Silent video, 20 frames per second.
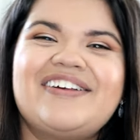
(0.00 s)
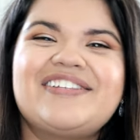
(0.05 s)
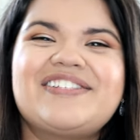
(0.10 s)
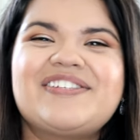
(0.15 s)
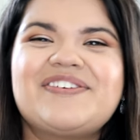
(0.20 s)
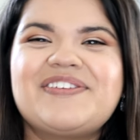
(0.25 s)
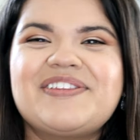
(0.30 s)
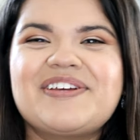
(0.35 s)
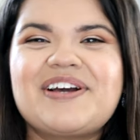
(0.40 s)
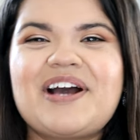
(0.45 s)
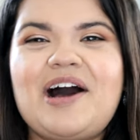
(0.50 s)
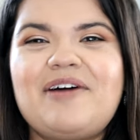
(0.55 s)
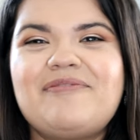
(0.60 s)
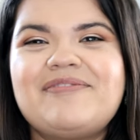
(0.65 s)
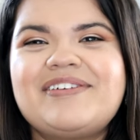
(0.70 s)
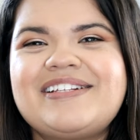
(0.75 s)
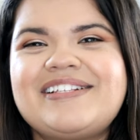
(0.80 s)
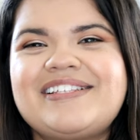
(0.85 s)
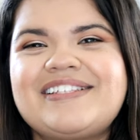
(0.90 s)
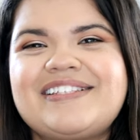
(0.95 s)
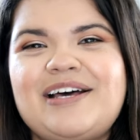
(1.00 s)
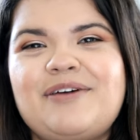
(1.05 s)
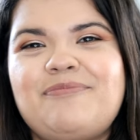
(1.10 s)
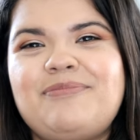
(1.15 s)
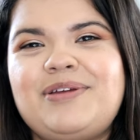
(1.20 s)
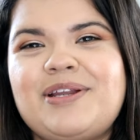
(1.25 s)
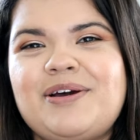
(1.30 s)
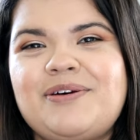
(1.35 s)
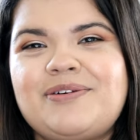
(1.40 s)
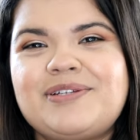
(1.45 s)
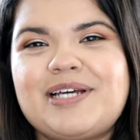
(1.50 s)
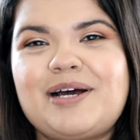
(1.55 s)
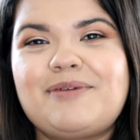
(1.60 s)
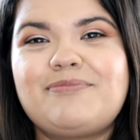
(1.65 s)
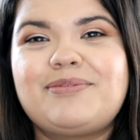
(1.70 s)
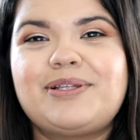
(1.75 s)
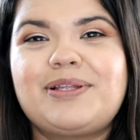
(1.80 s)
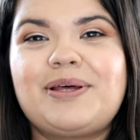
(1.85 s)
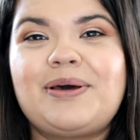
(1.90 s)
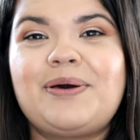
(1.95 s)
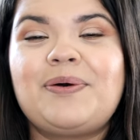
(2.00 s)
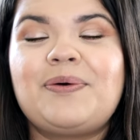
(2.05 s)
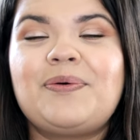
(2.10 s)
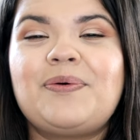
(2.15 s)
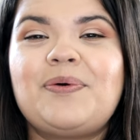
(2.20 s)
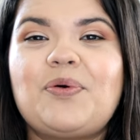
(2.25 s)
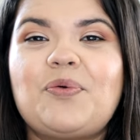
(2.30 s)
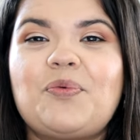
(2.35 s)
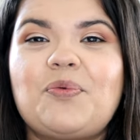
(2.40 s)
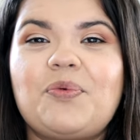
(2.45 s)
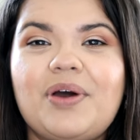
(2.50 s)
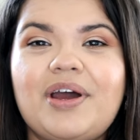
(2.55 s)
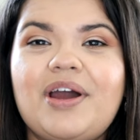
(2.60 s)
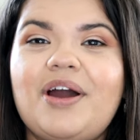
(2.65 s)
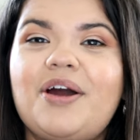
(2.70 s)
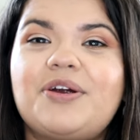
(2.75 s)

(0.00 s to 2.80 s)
also in the comments, let me know down below what